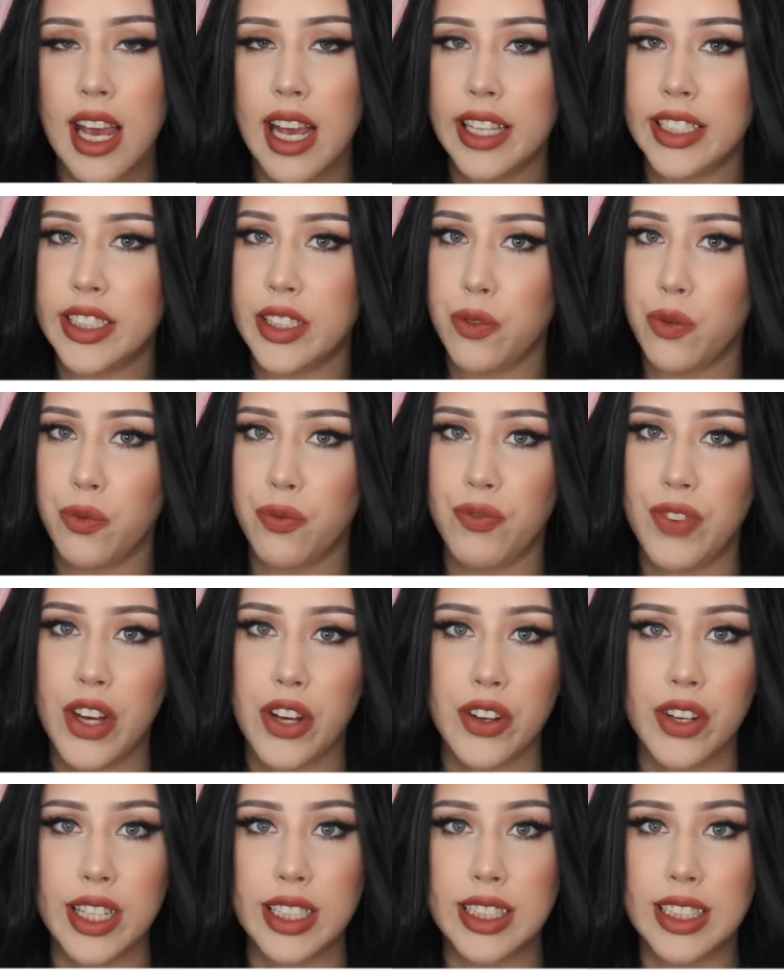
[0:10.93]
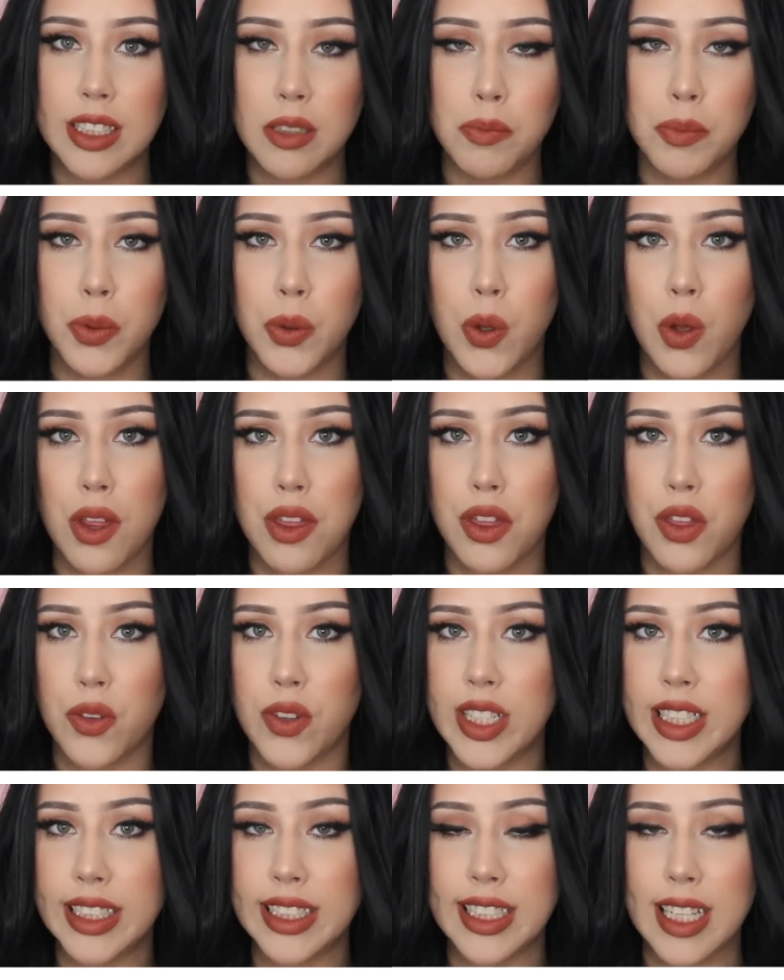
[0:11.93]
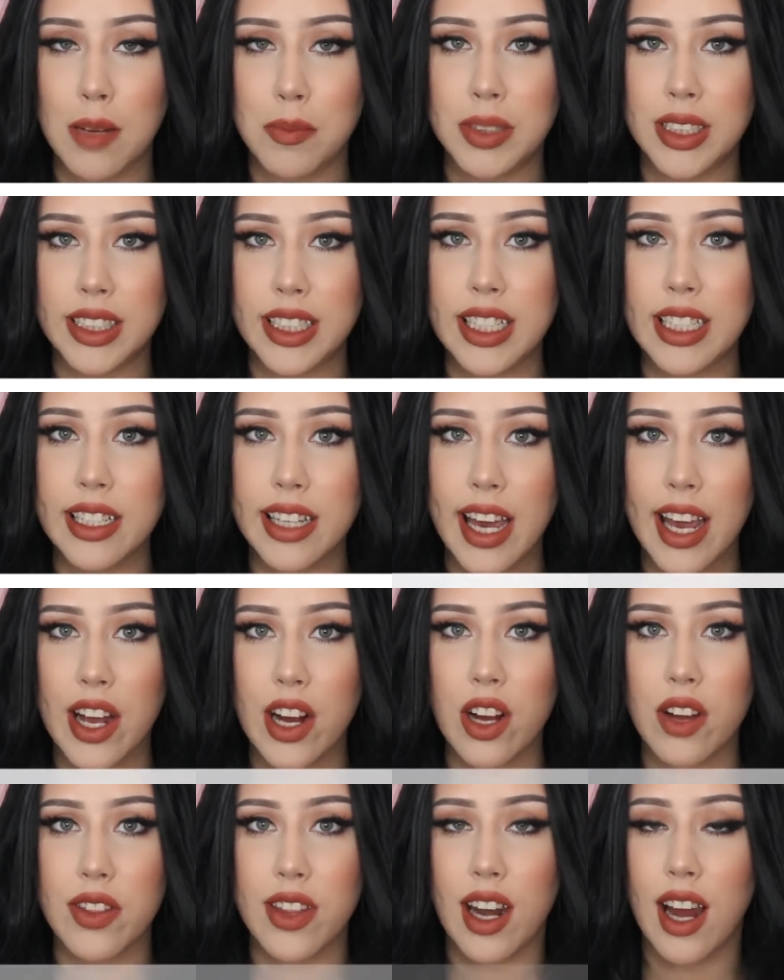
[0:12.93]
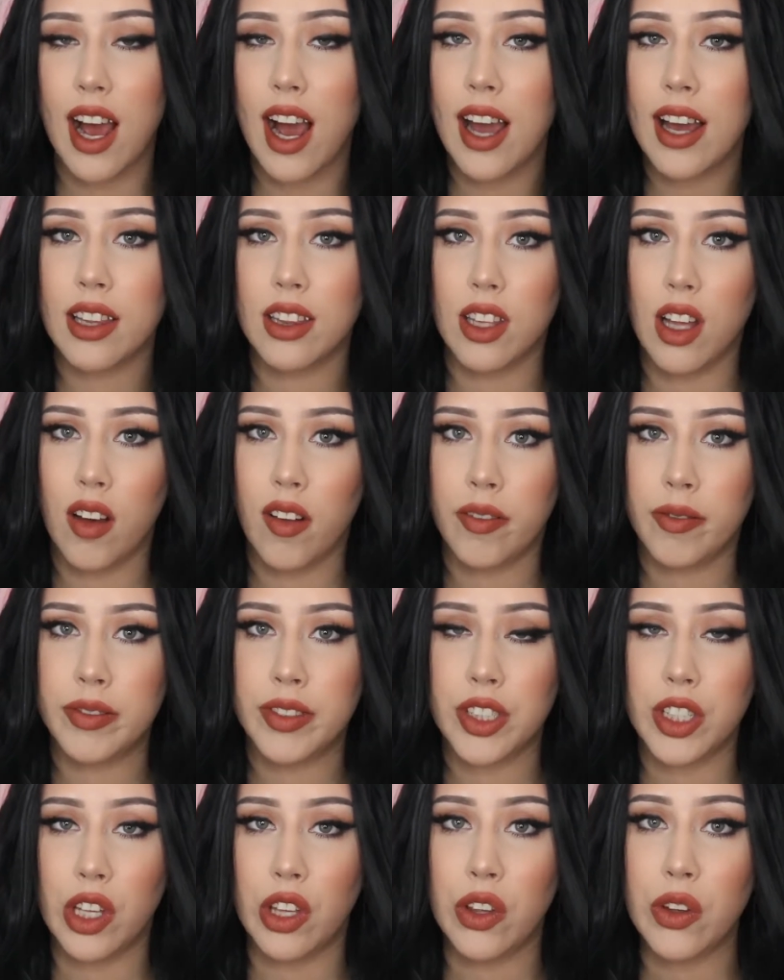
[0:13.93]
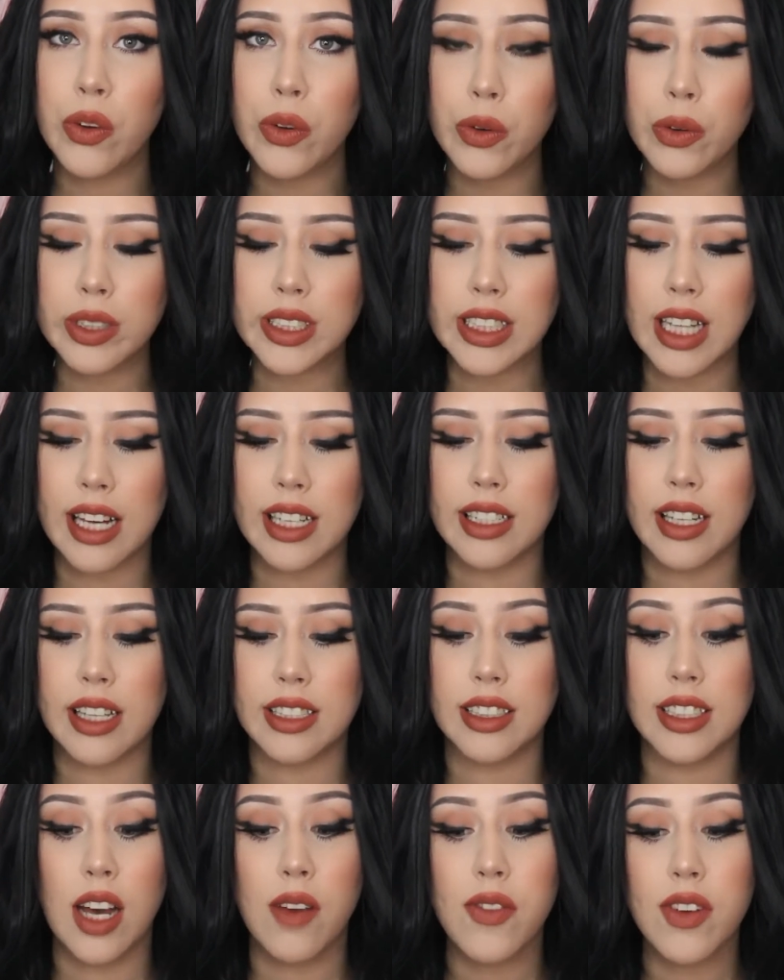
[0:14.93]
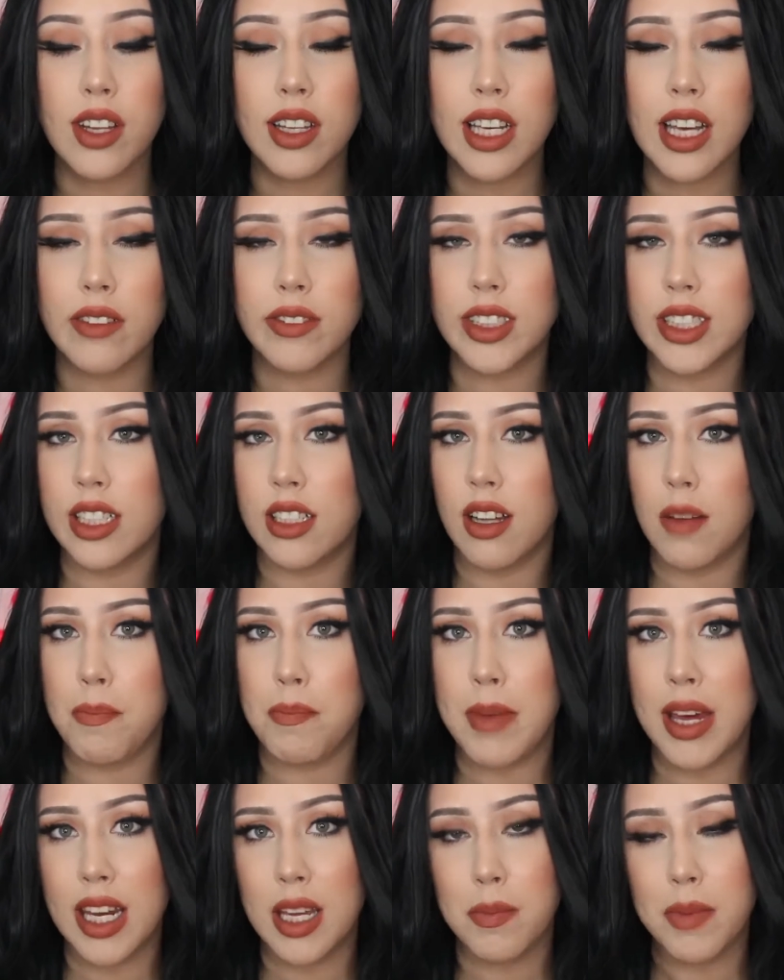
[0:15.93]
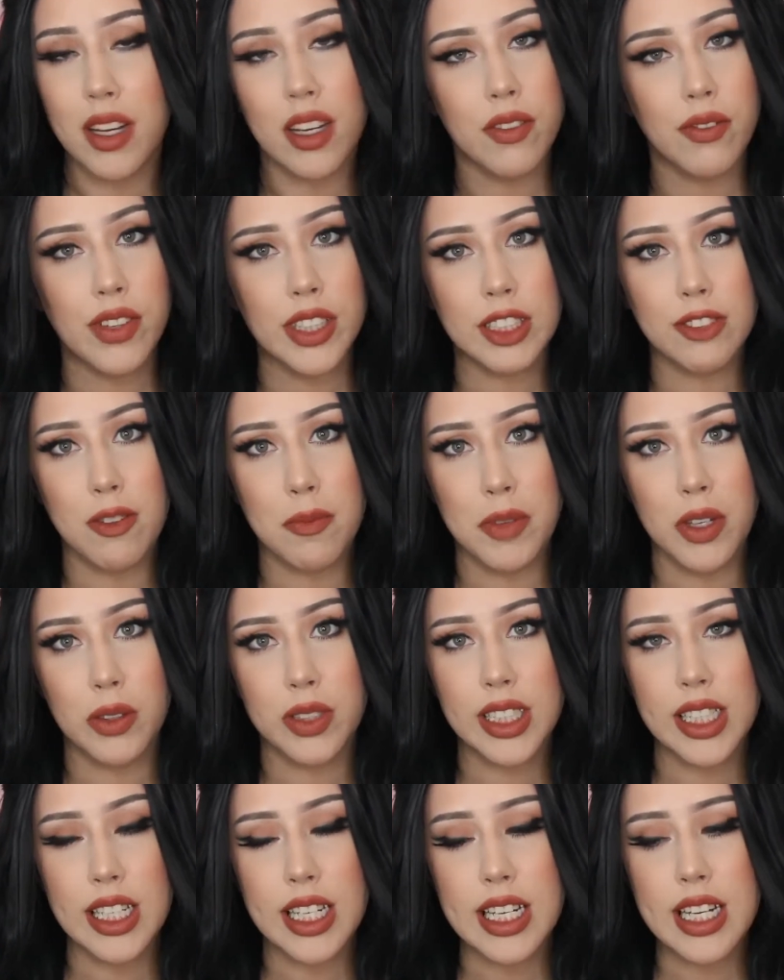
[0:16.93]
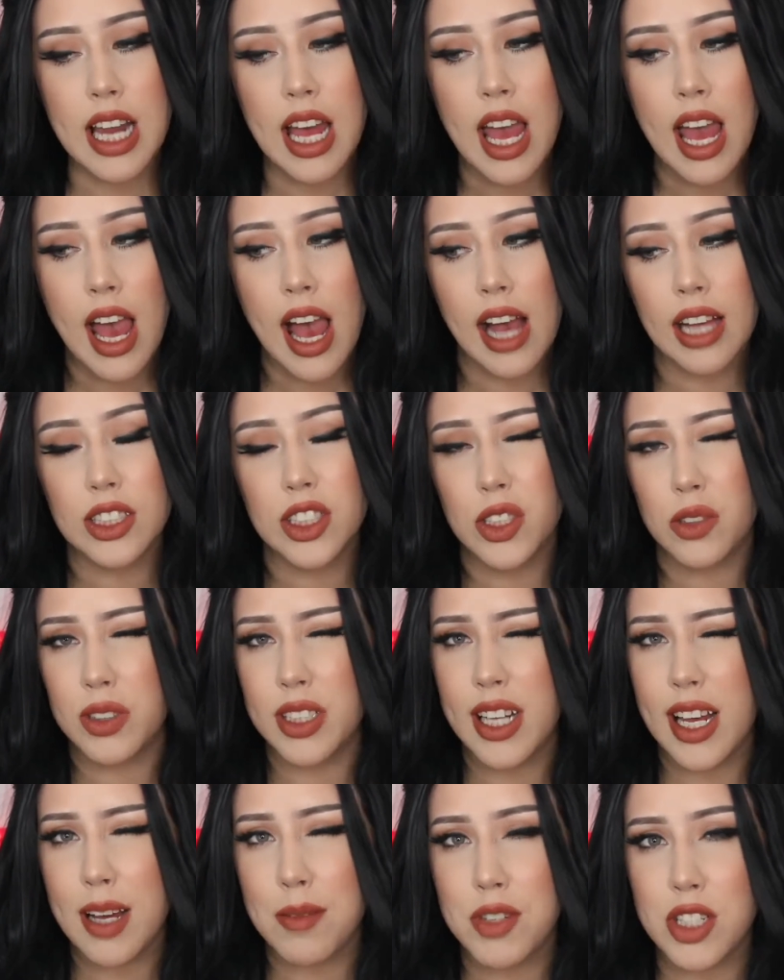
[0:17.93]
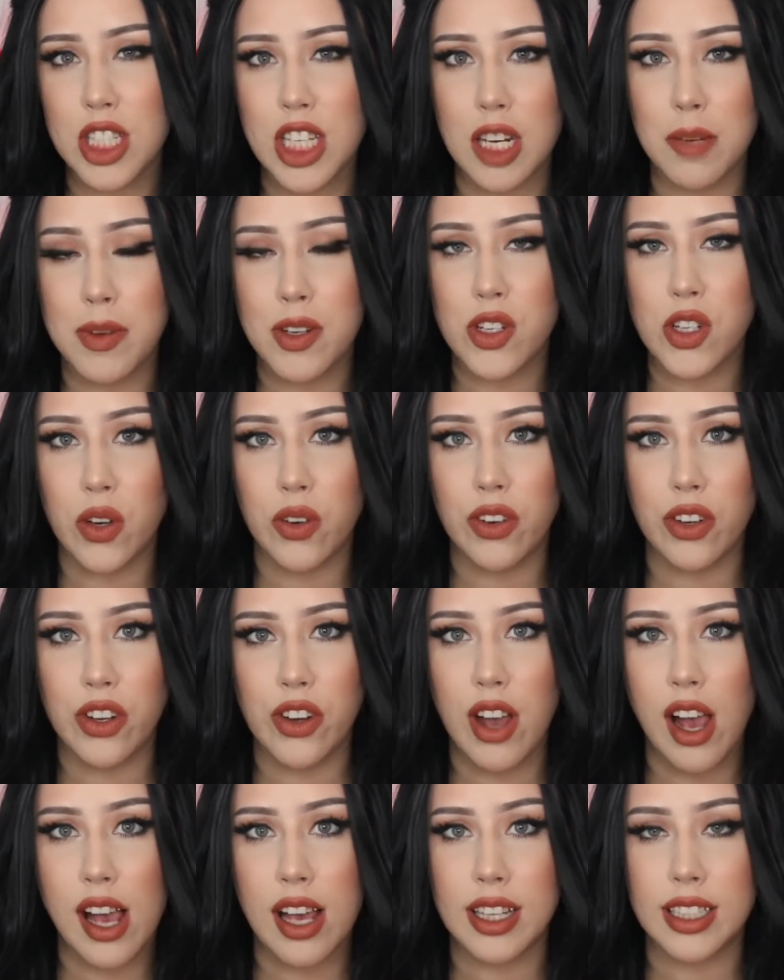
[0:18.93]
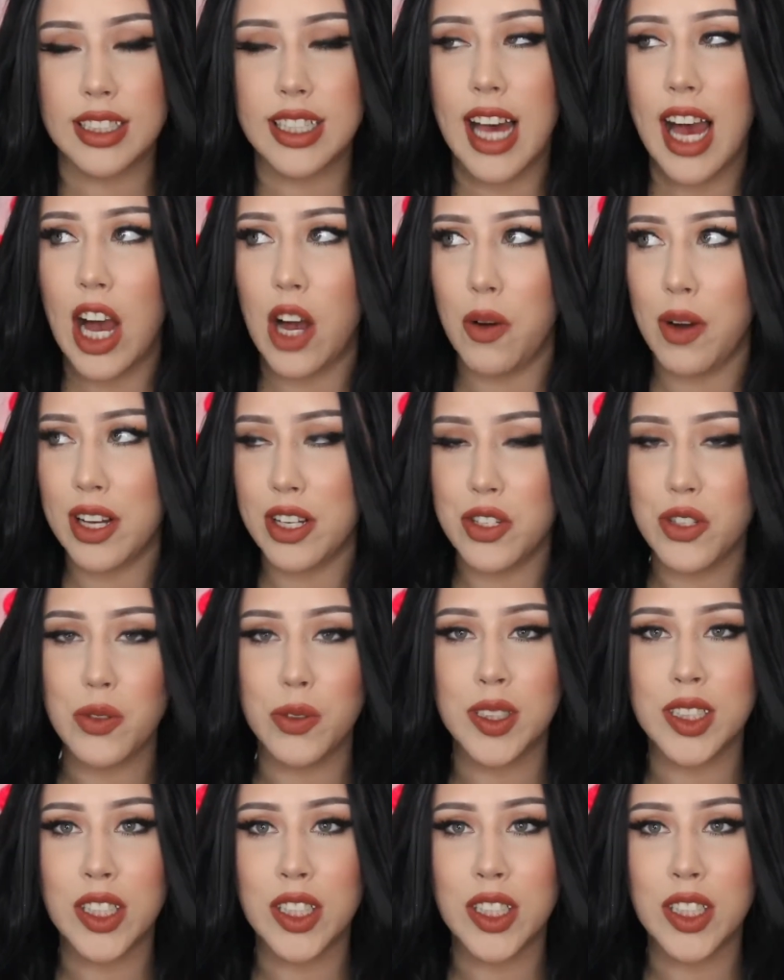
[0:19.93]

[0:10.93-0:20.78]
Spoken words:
It's very simple 3-step skincare that I love to use. I definitely have seen many benefits from using it, and so today I'm just going to be showing you guys how I do